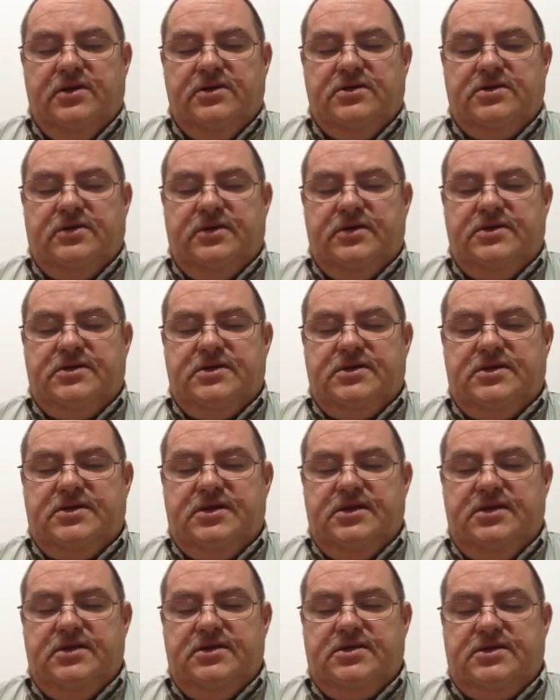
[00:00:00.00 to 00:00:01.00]
so as to
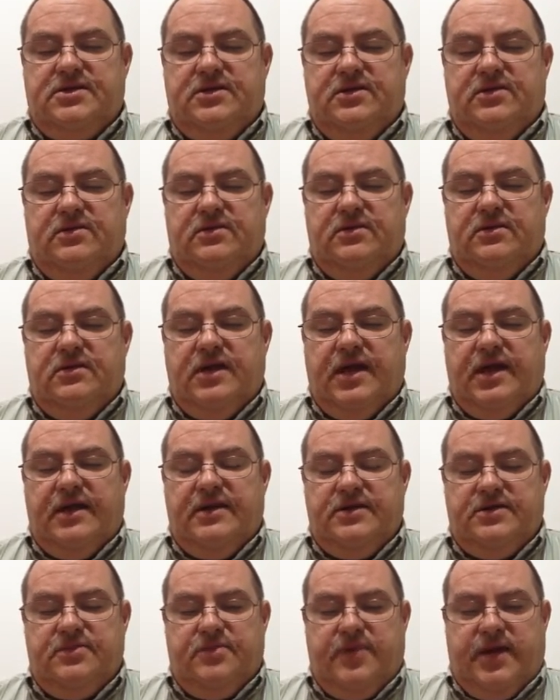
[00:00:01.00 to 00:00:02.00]
see the student
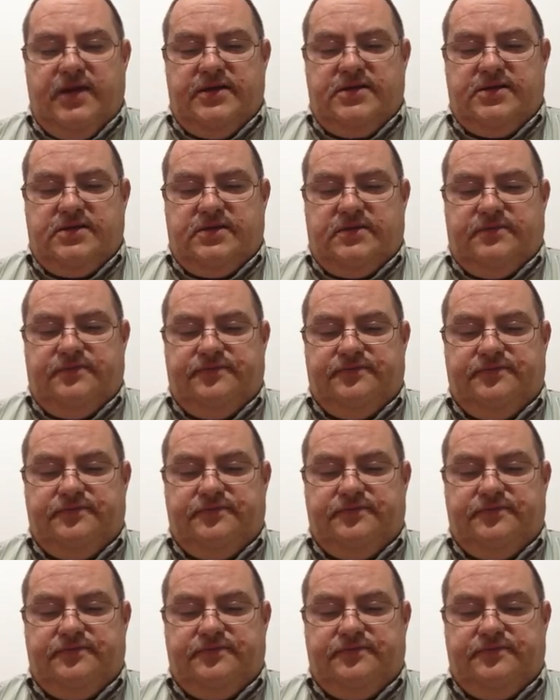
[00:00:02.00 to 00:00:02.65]
at his best.